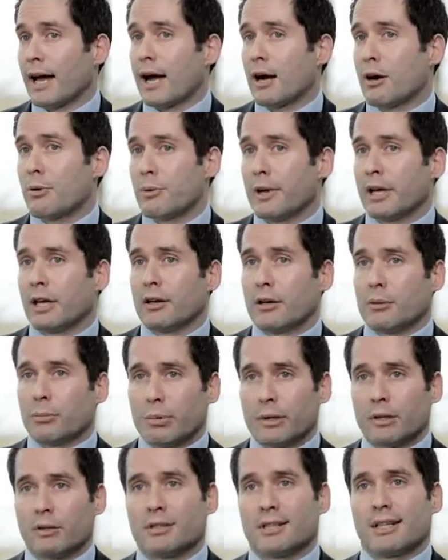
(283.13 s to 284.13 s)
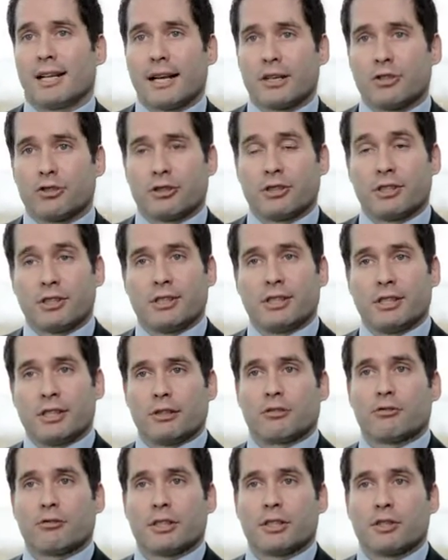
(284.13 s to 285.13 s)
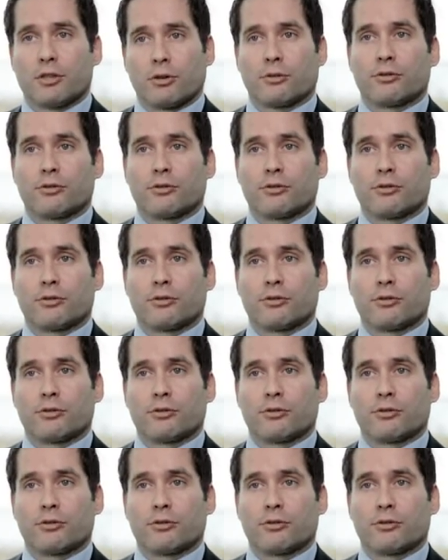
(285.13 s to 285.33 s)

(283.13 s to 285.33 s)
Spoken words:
How are we going to build electricity grids